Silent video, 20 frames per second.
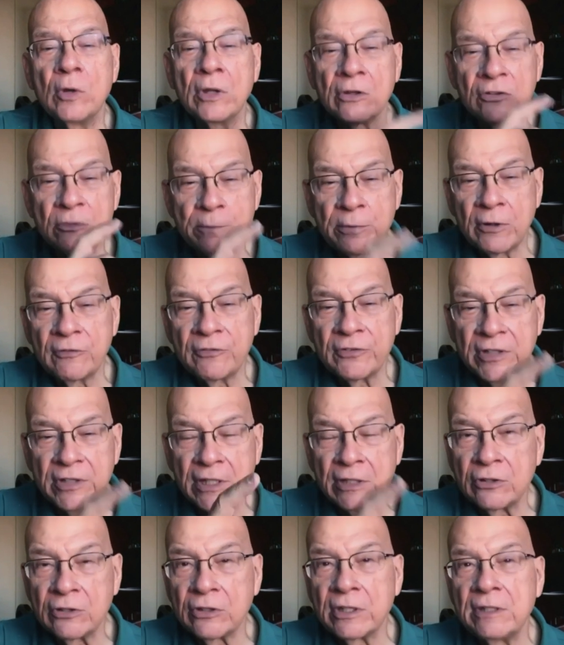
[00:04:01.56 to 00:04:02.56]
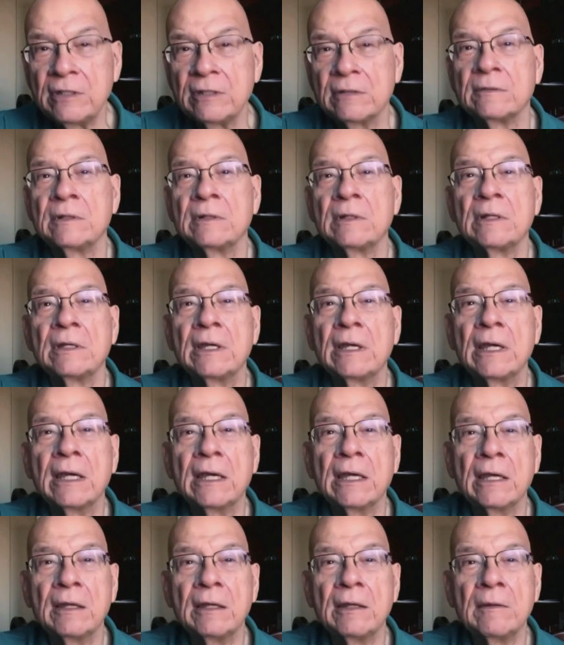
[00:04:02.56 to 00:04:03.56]
"Your will is perfect and good.
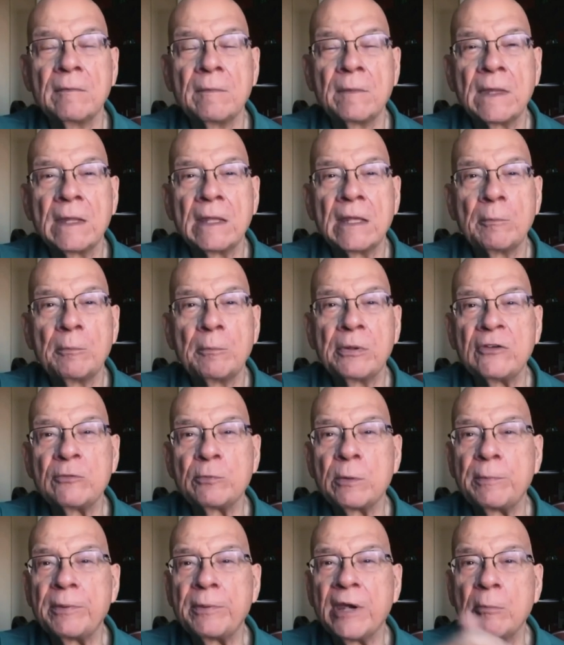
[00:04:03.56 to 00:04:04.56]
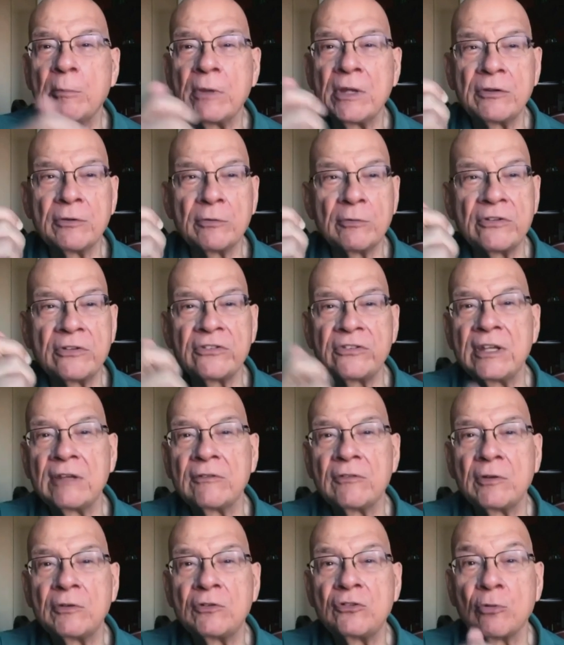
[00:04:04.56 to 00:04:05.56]
Please prepare me to
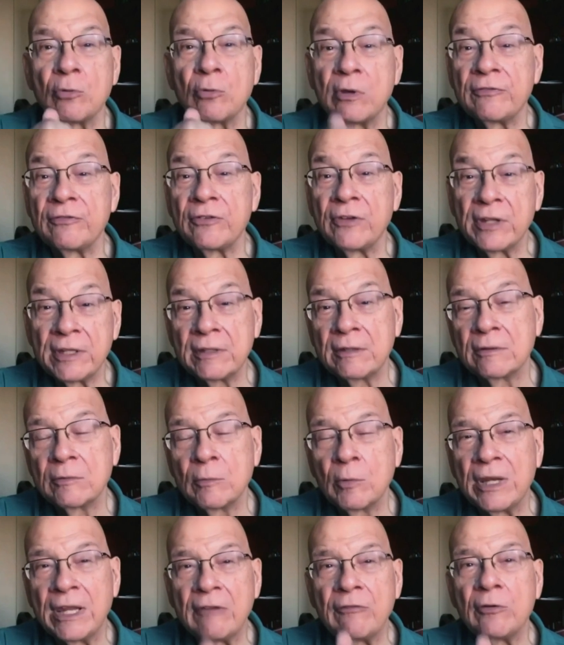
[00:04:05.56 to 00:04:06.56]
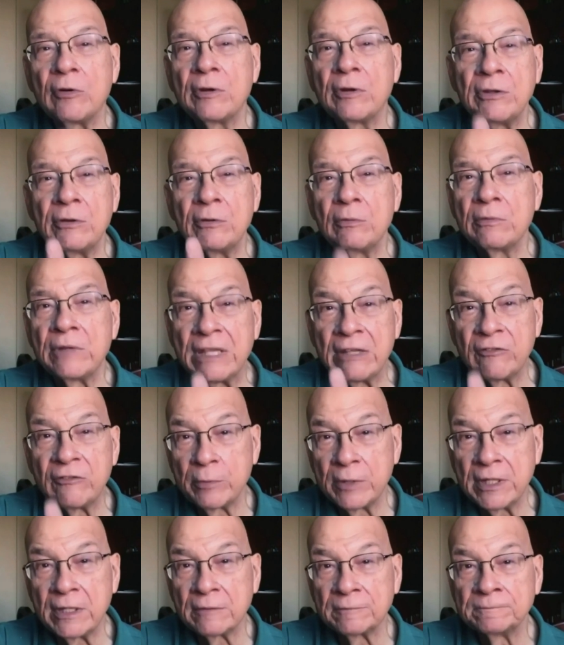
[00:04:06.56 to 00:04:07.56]
receive it joyfully, whatever you
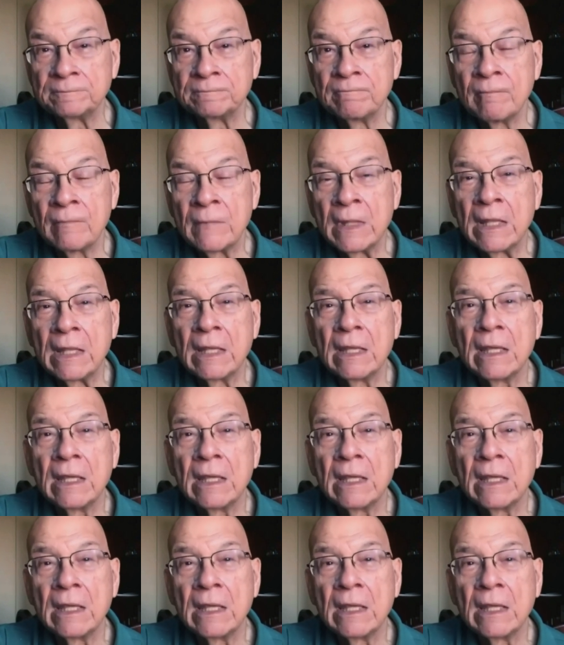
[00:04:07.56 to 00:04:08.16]
give me.